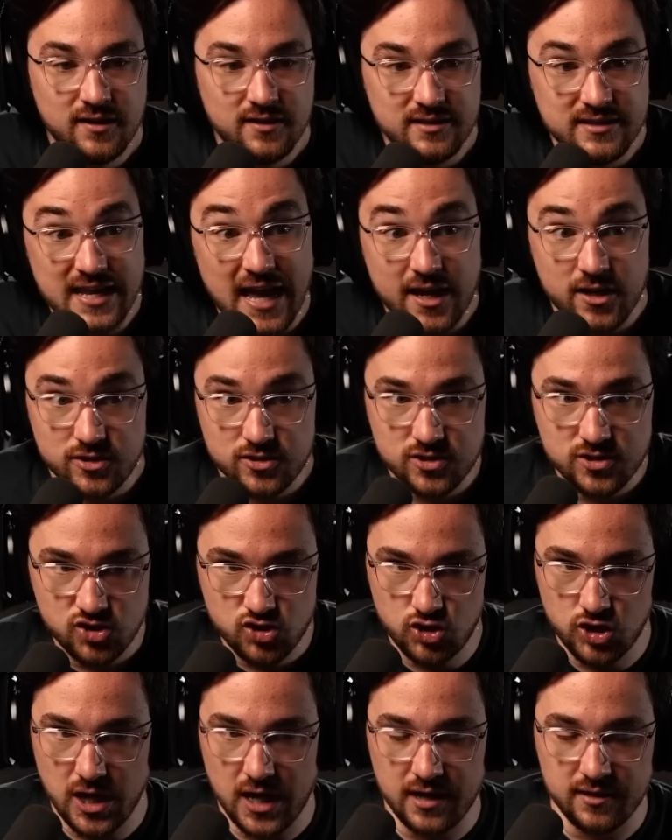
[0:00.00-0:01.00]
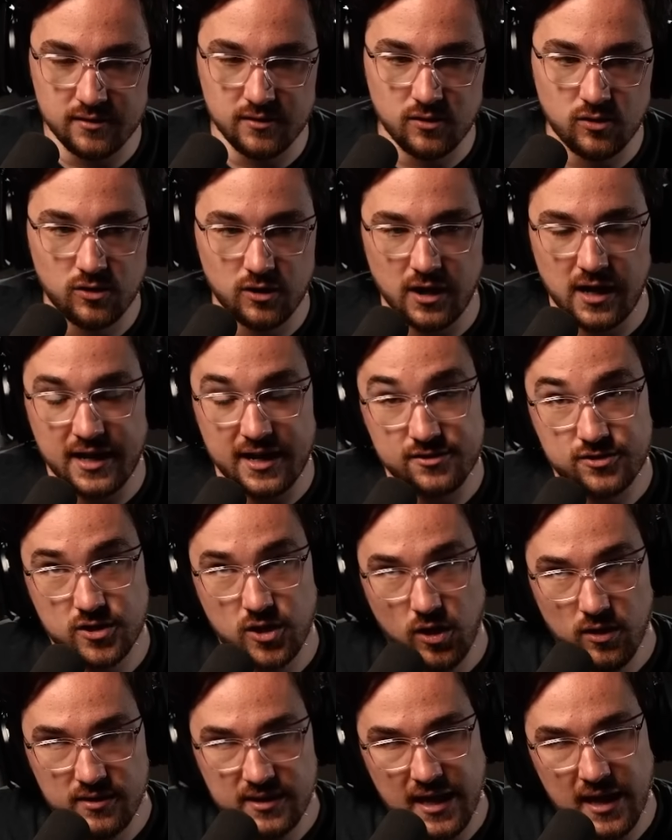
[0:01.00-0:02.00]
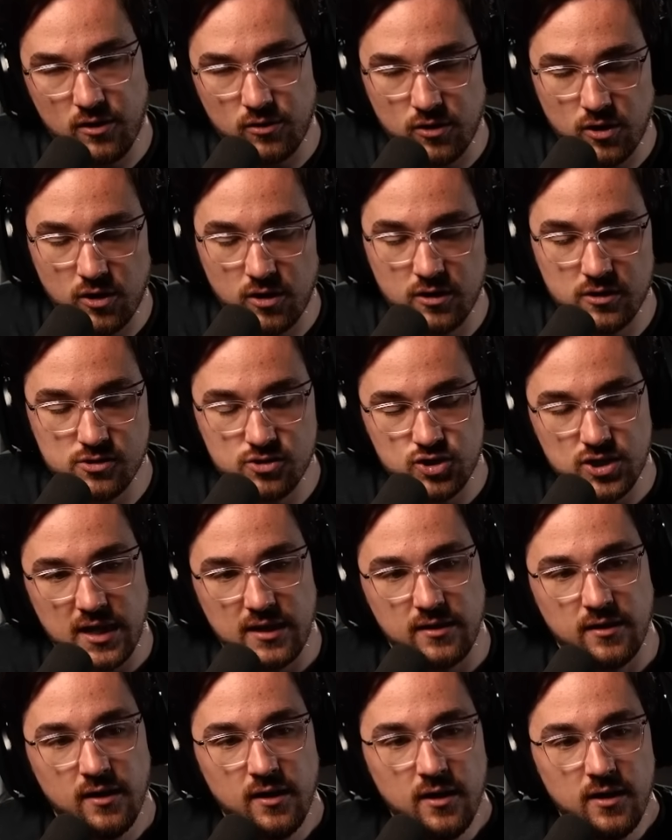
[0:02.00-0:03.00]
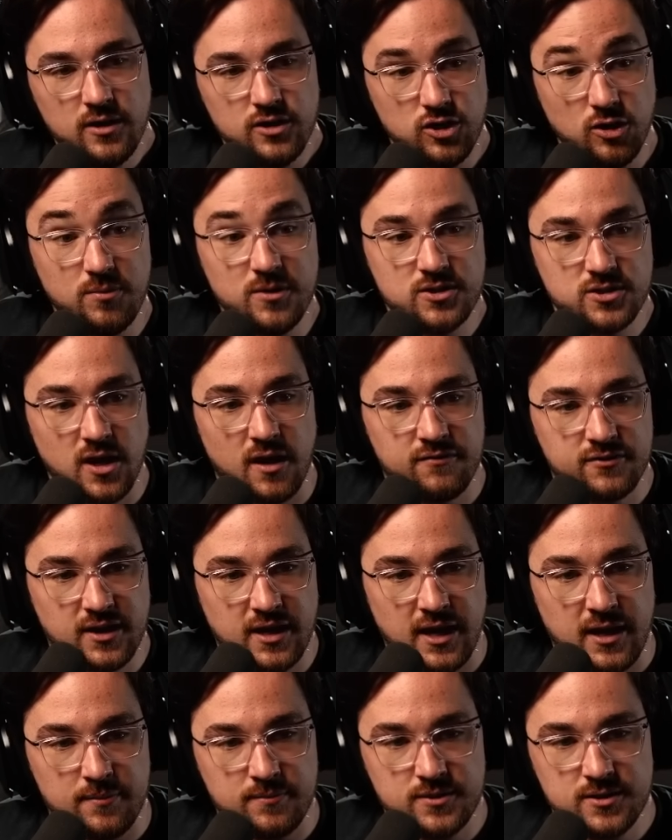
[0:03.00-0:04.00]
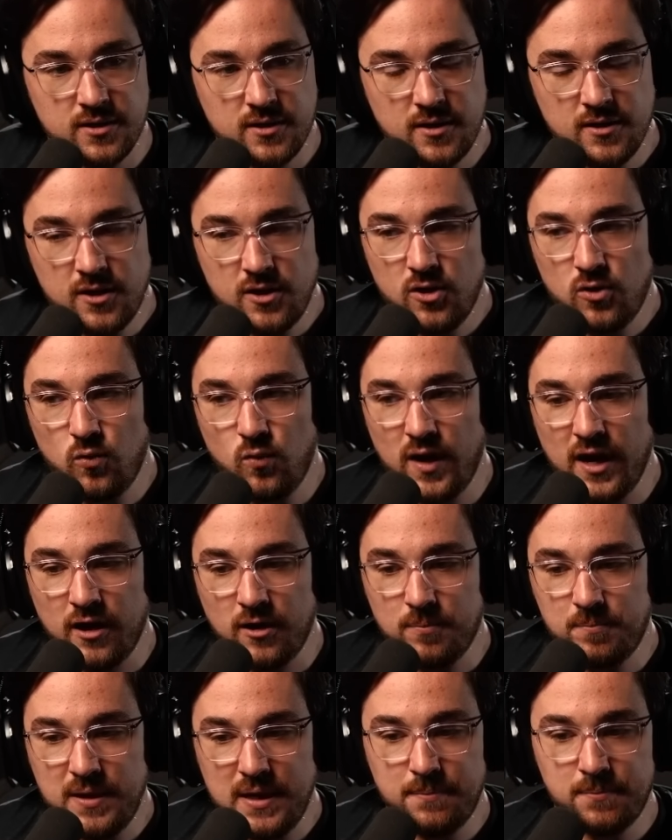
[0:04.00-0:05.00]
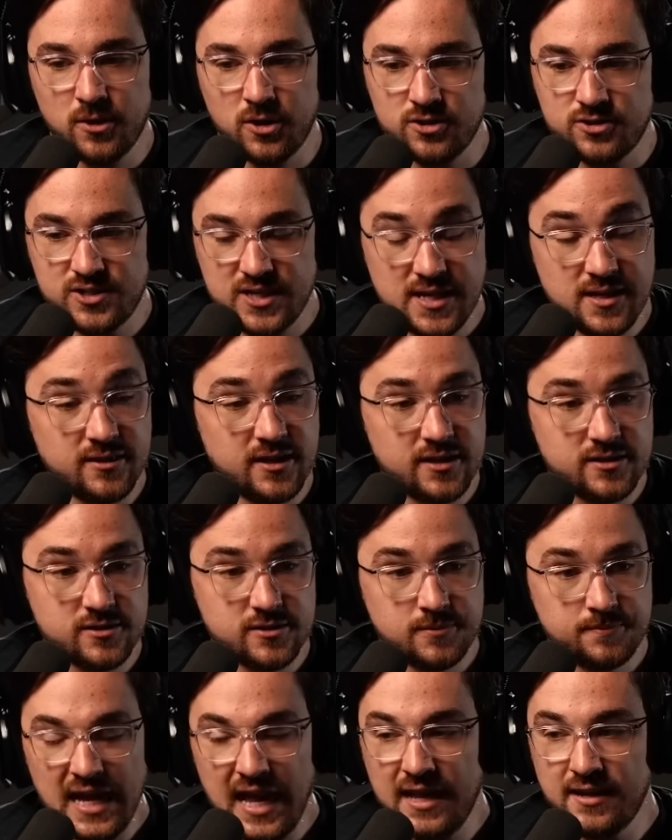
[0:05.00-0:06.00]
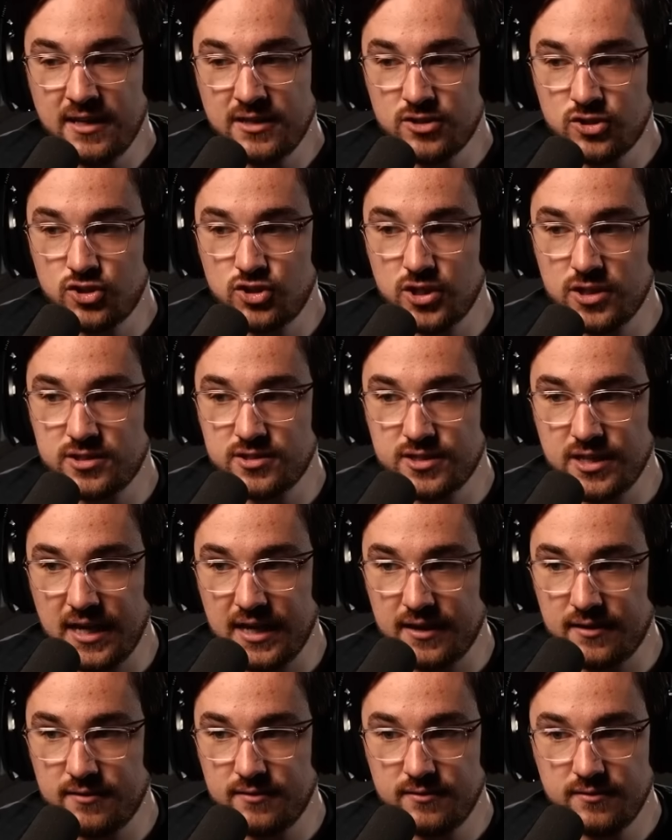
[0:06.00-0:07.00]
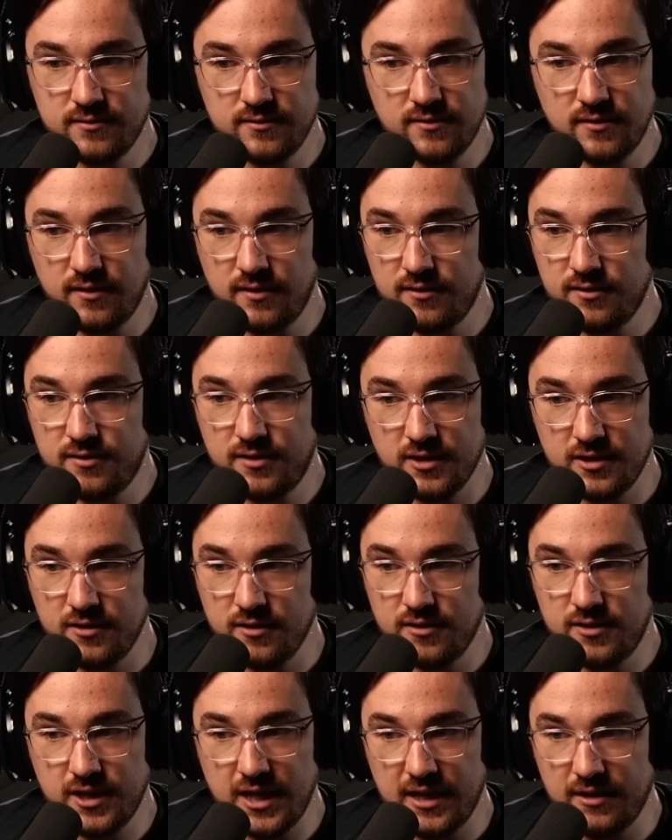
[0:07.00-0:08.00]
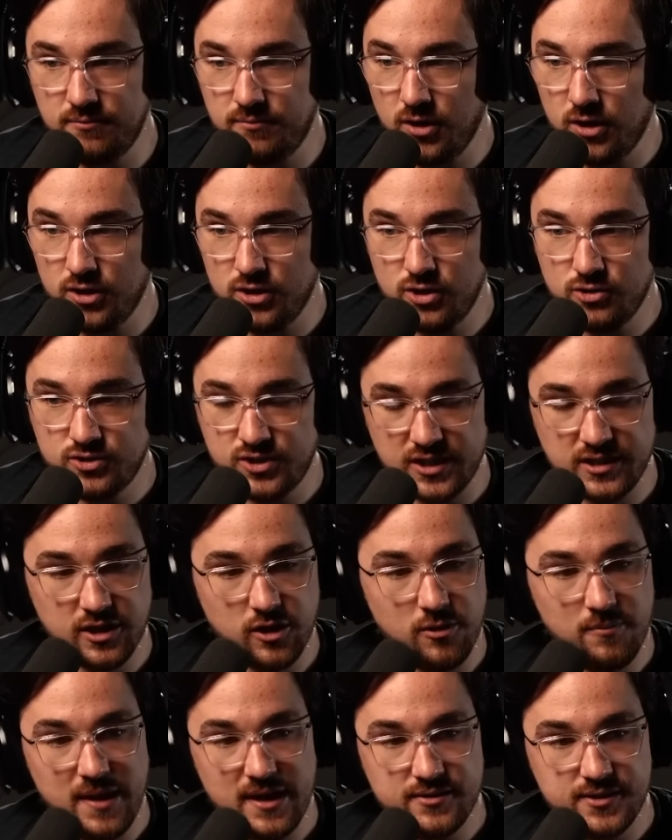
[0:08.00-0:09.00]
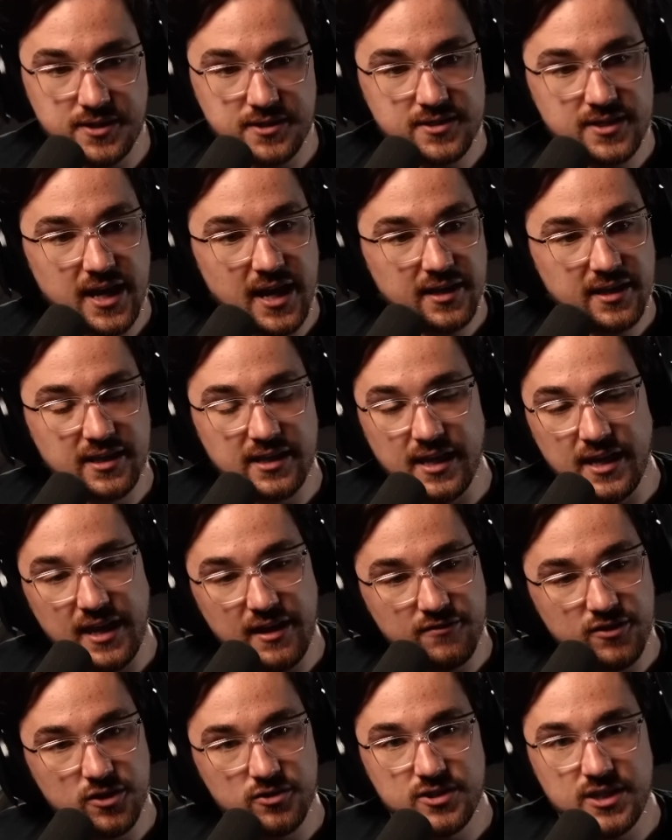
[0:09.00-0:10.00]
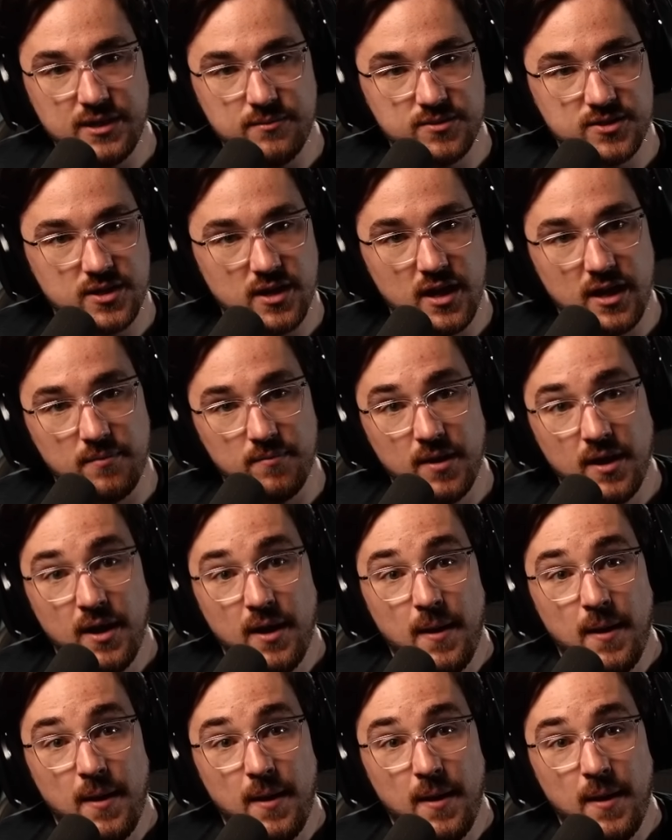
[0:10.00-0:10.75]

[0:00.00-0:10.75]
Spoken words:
next gen, or I guess now current gen Ubisoft games, where people are seeing this and it's just like they are using their amazing tech and they give their teams time.